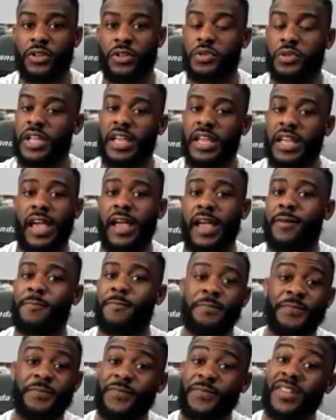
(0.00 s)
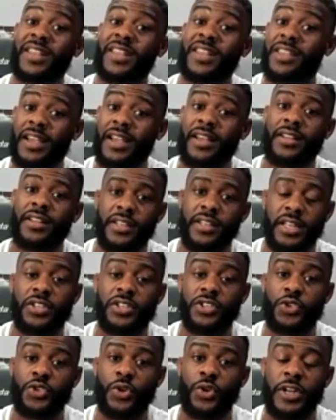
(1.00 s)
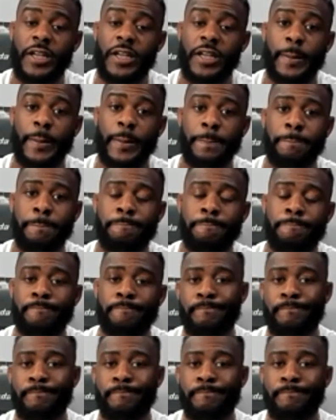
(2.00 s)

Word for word: me to close that gap. Yeah, that's a short night.